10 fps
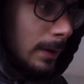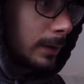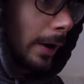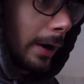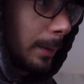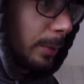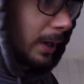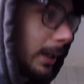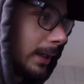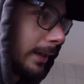started to
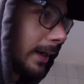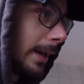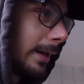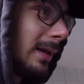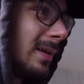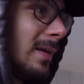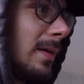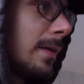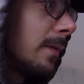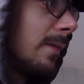break in. I
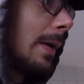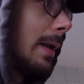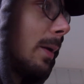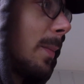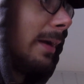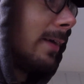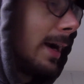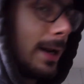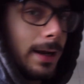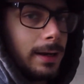found out my
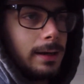ride height